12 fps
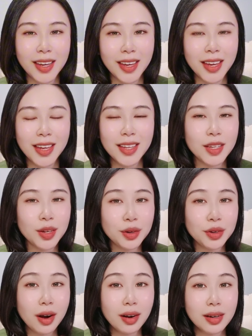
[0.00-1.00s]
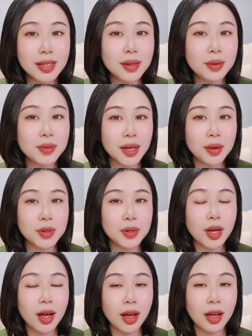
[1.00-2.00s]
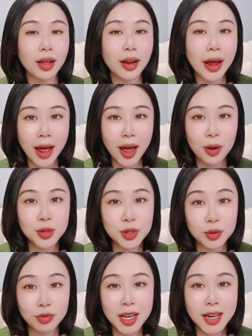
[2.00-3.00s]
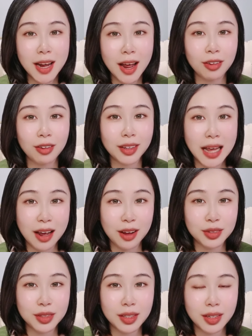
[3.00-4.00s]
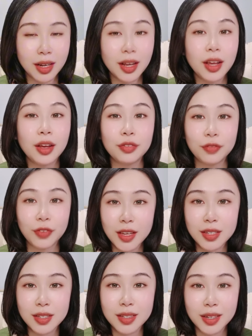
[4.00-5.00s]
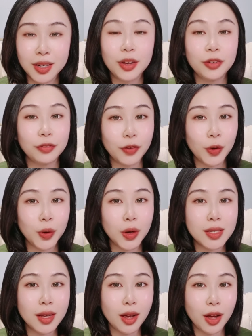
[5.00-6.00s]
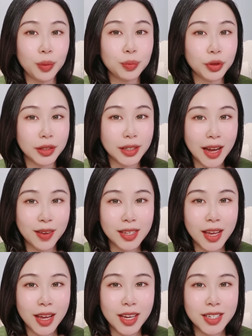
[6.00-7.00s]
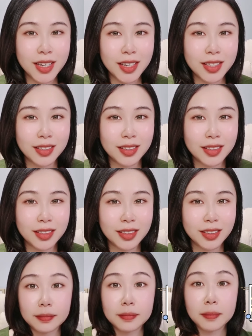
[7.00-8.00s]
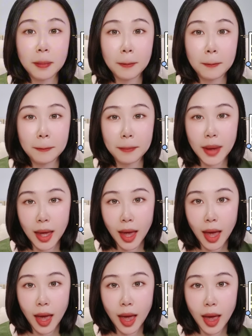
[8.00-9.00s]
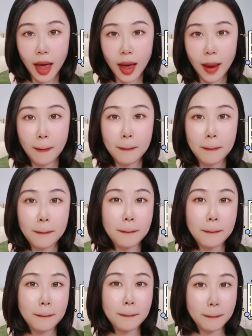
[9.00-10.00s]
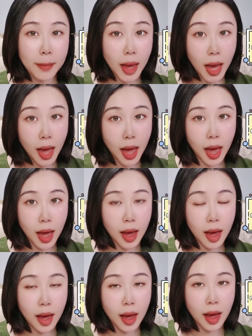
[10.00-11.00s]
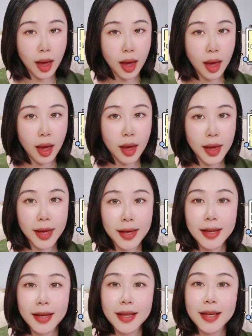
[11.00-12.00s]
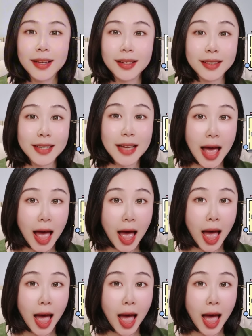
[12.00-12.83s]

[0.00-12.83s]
And here are some tips on how to read out loud. First, focus on pronunciation. Pay attention to each syllable and practice pronouncing them accurately.